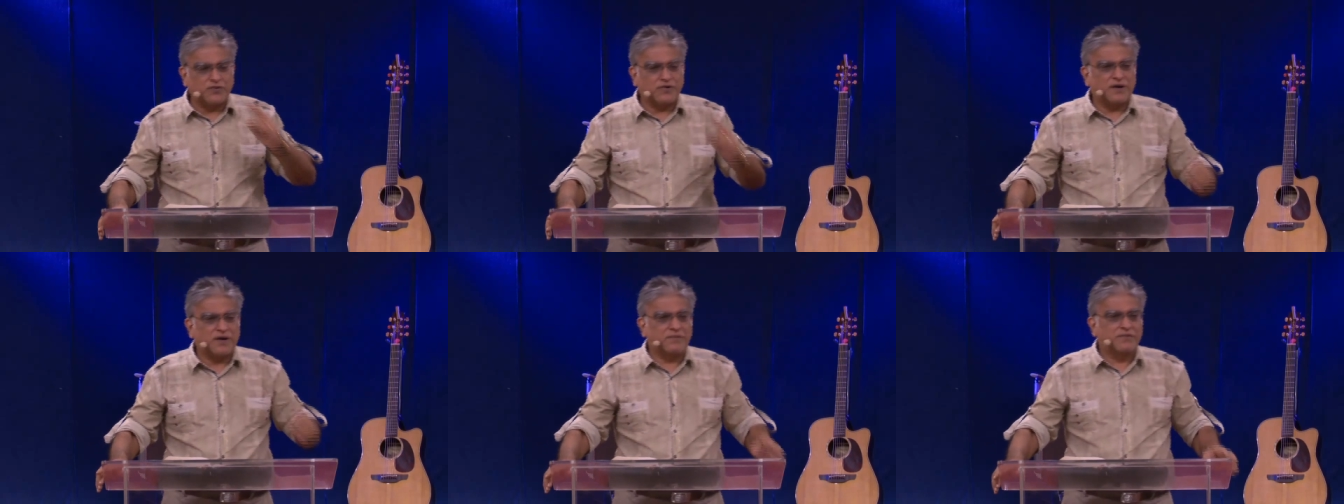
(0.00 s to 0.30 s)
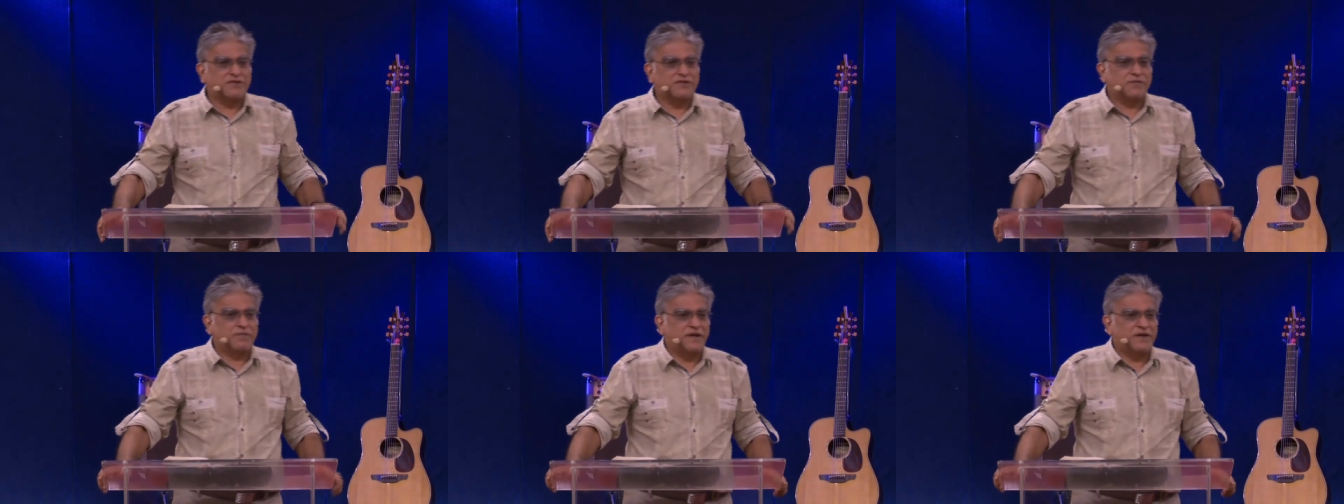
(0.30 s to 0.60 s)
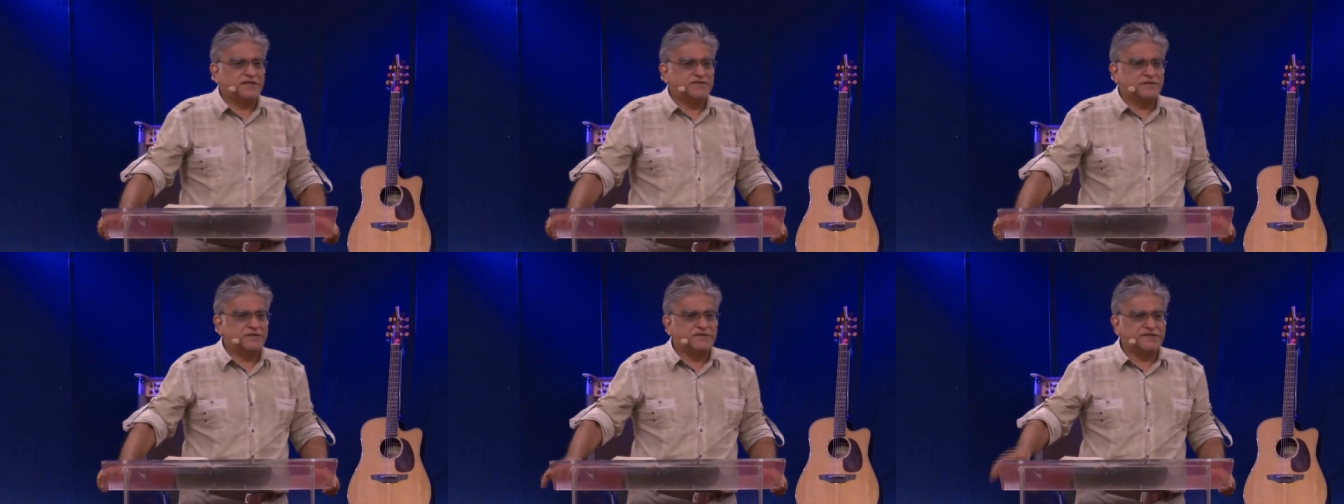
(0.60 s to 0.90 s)
come to the
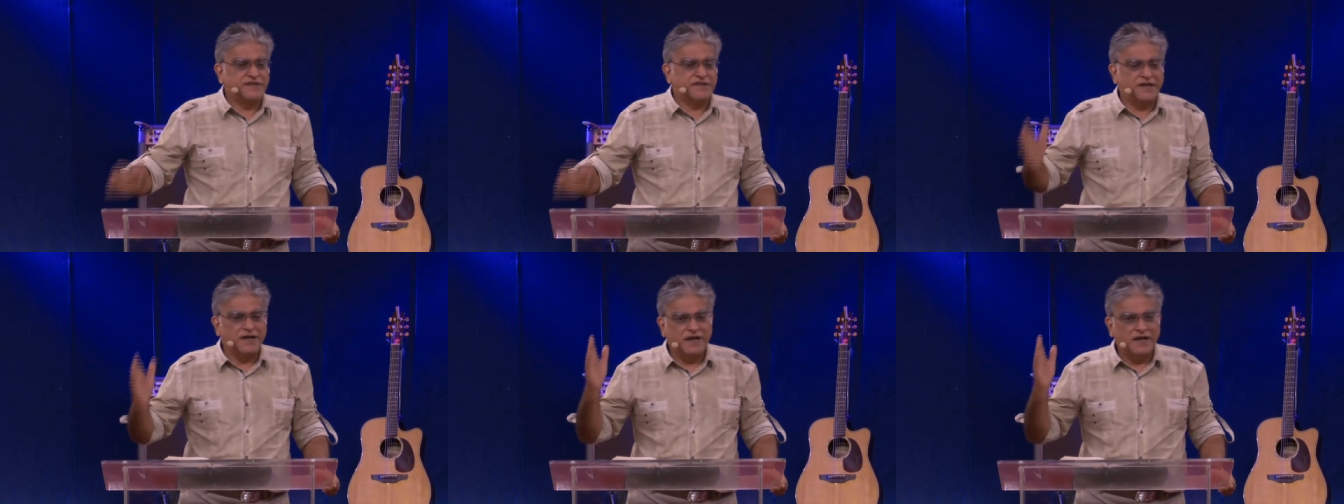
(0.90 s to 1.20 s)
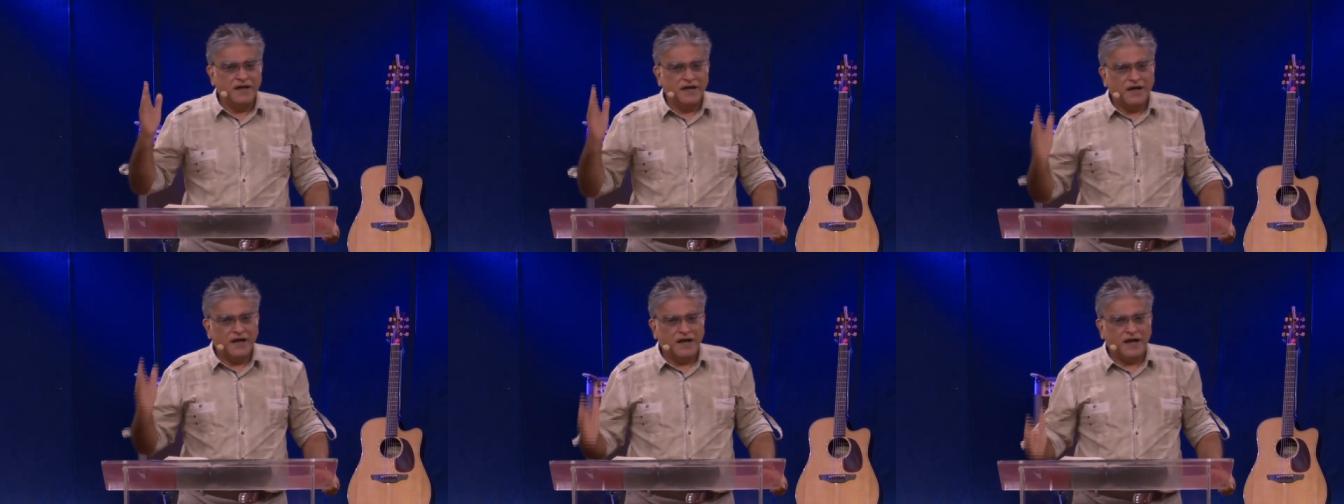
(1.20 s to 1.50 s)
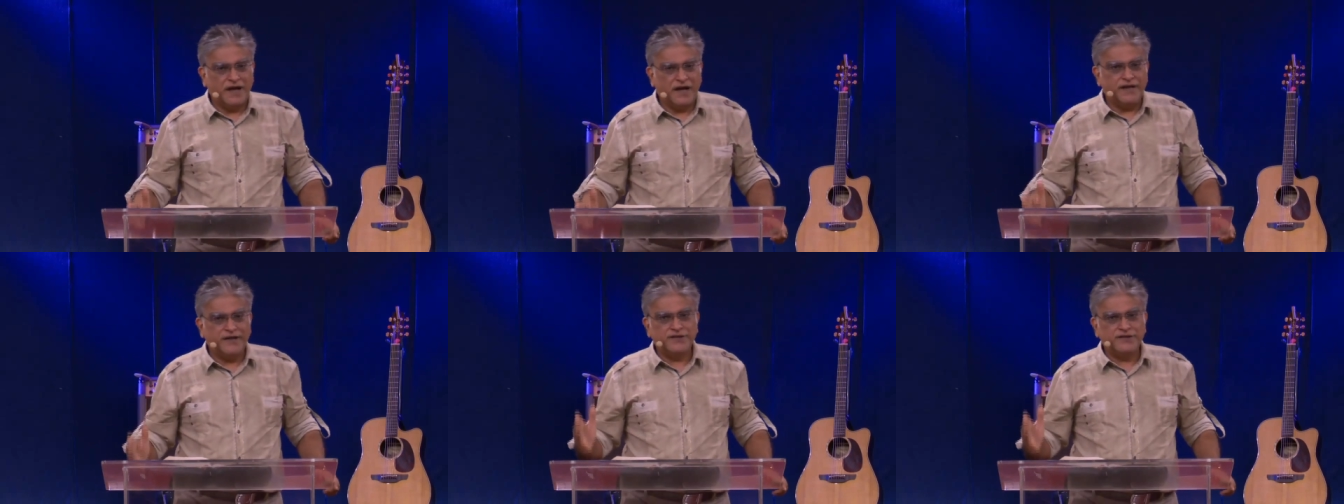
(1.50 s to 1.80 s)
place where you say,
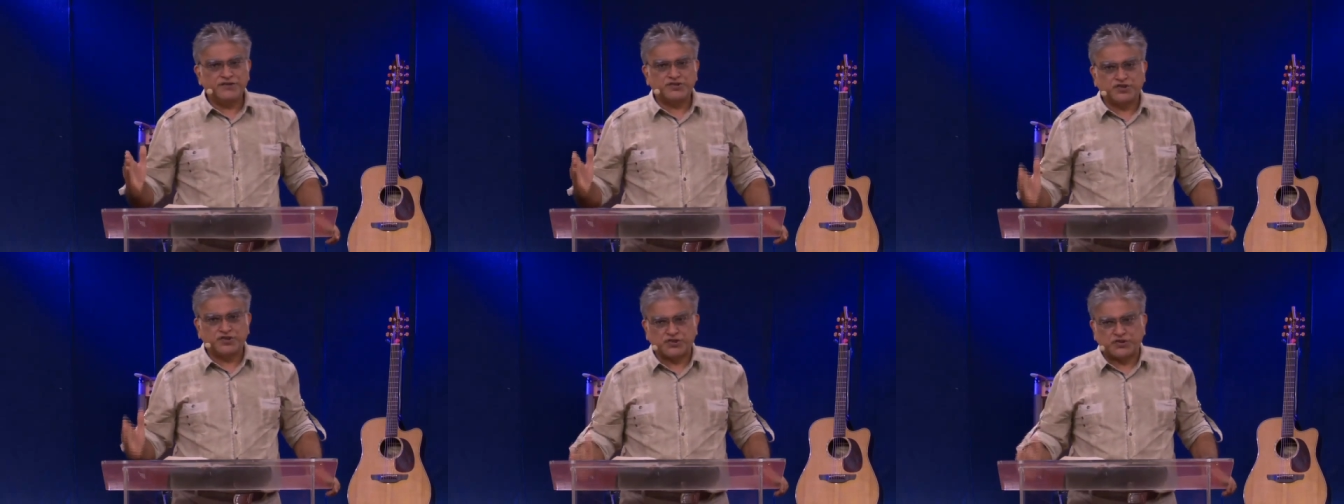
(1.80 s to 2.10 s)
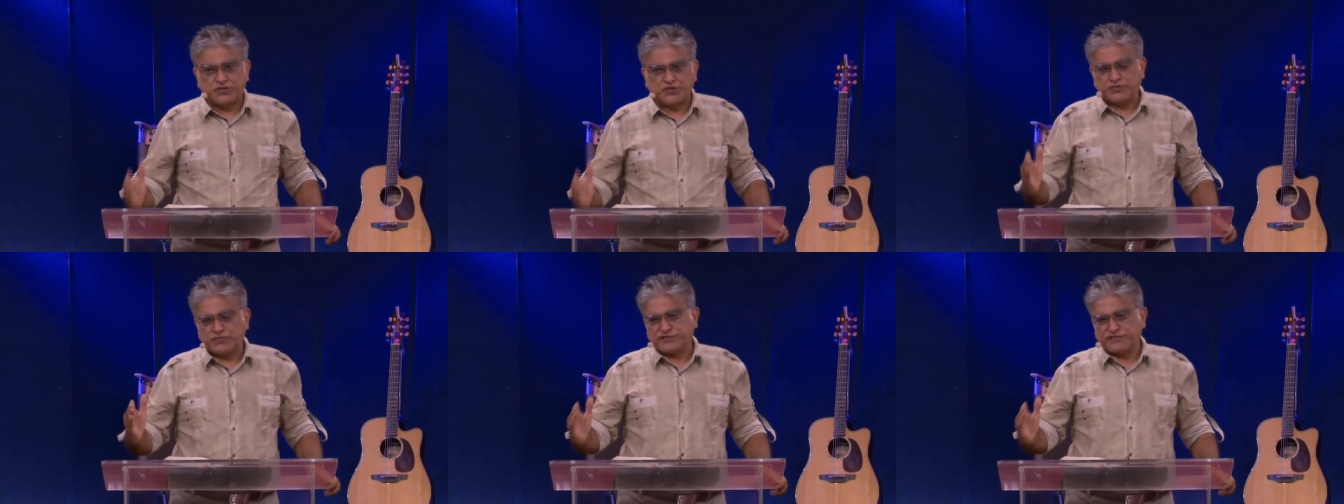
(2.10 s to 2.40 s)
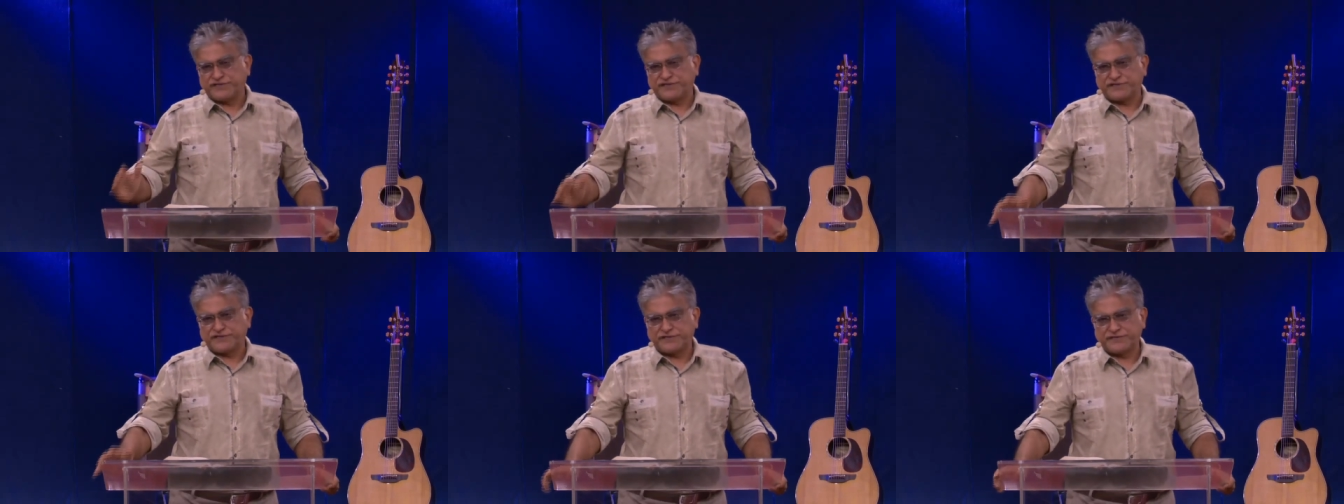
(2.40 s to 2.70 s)
I
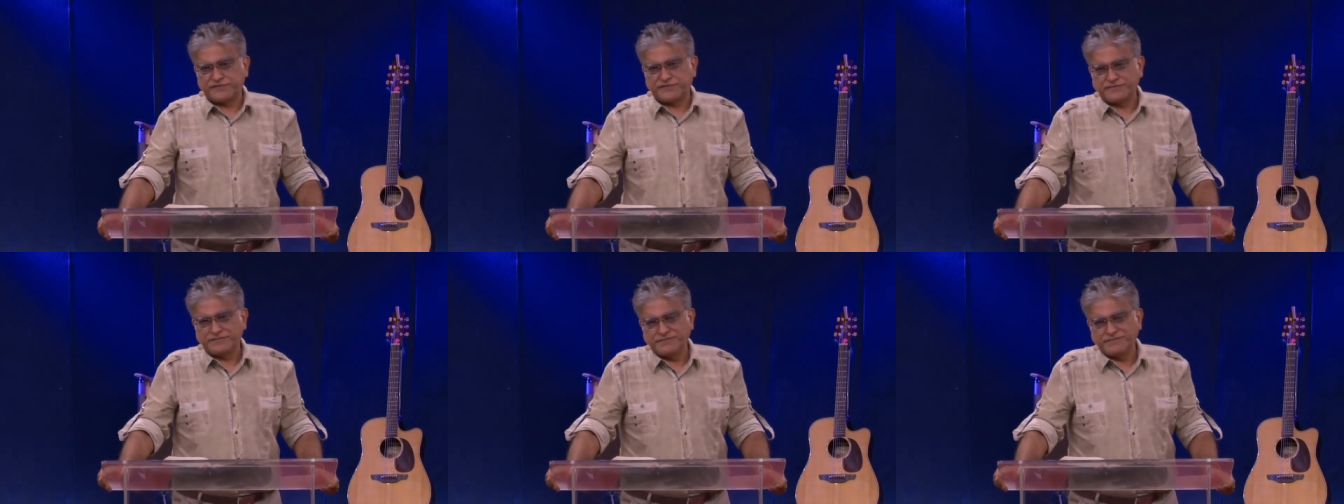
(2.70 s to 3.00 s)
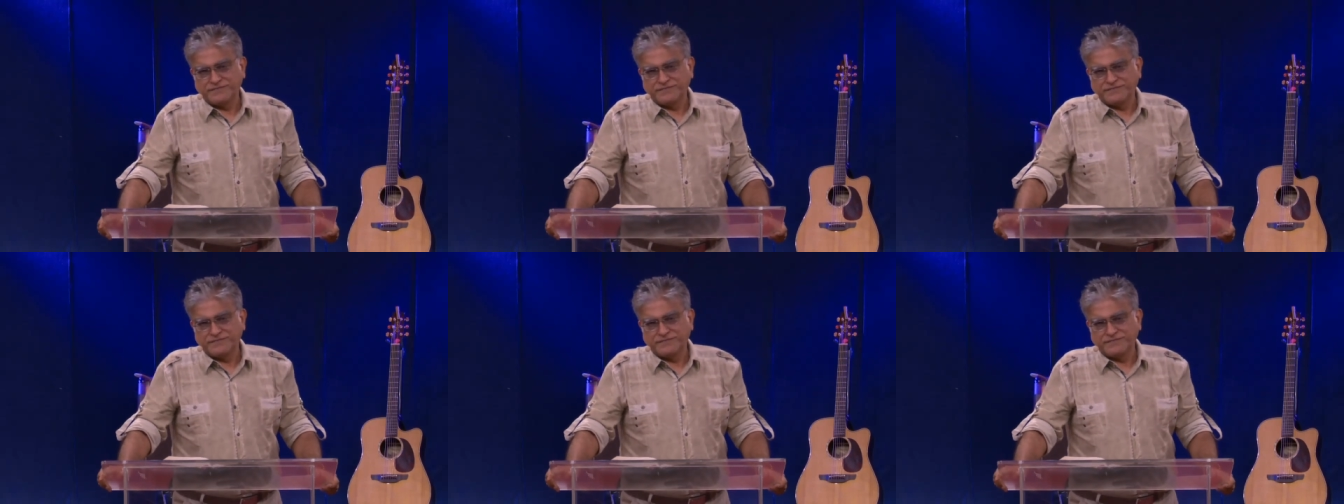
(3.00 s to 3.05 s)
choose.